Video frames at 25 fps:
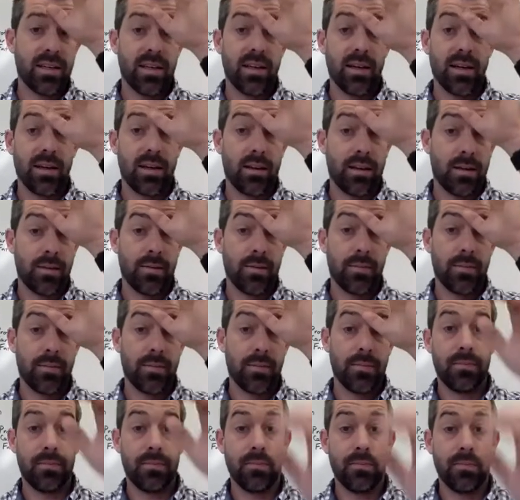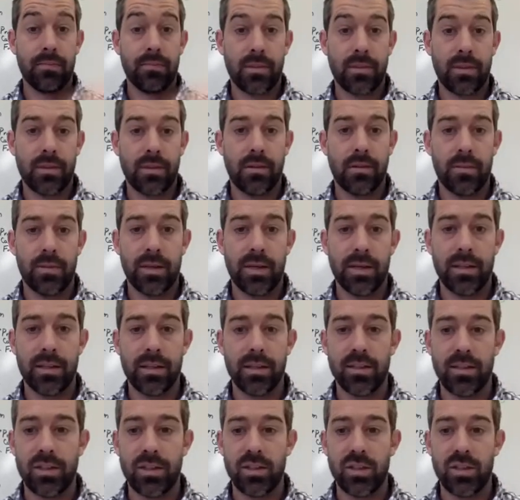Man,
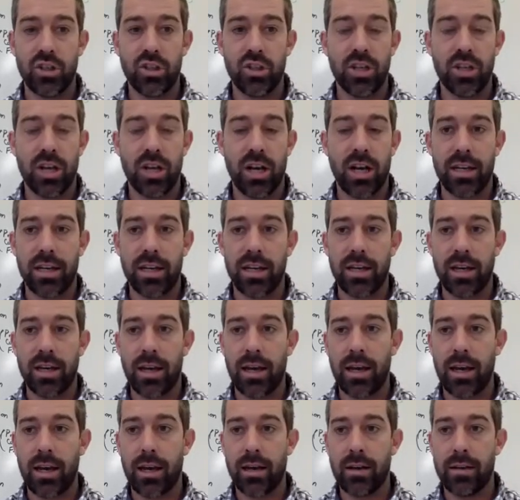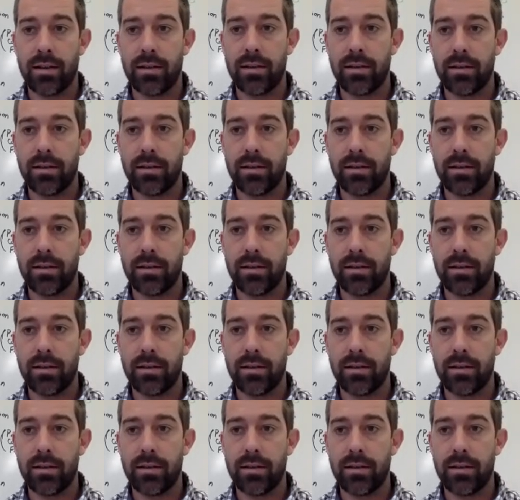it's a giant ad.